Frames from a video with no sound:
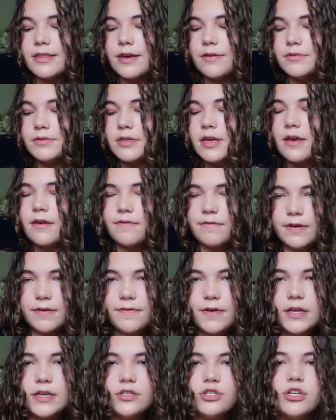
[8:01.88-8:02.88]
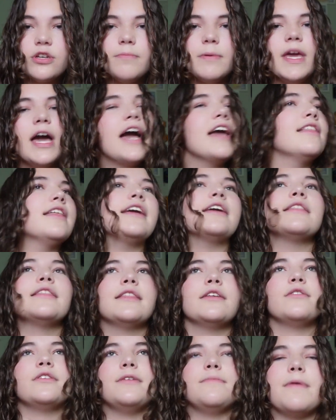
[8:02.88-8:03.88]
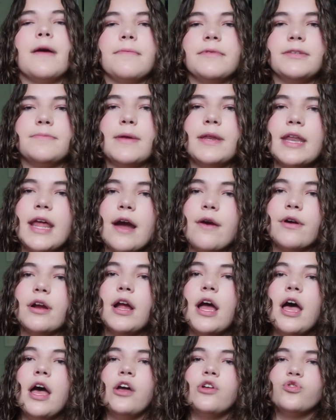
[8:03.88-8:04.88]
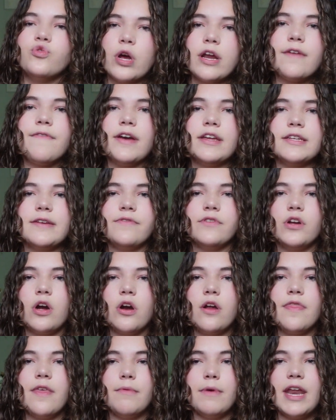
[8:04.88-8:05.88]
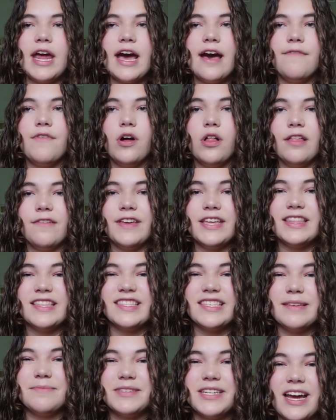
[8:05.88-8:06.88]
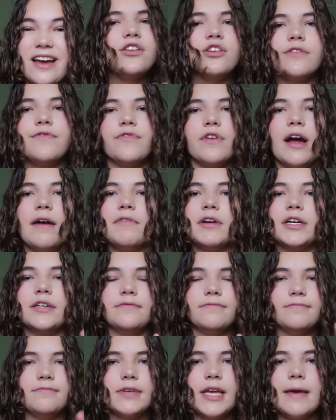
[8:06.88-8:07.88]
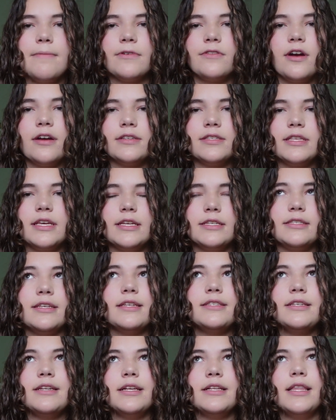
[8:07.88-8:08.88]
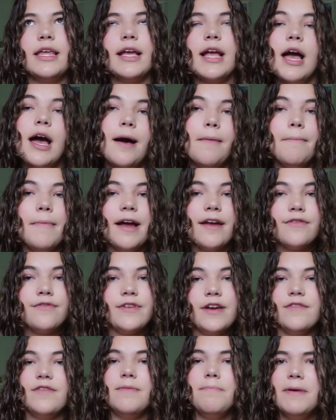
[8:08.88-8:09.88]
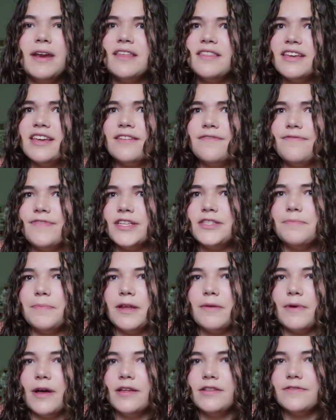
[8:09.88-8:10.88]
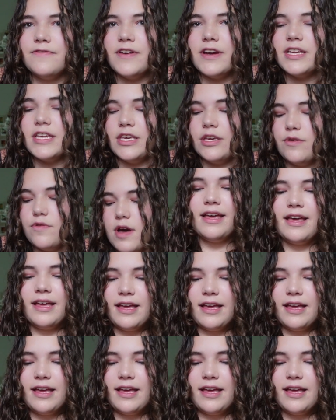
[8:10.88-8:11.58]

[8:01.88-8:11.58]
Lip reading: that was very fun. It took me, I like literally probably spent an hour trying to find different art that would have all of it in the same style. It took forever, came across this. It's not like my favorite, but I think it fits pretty well. It's very cute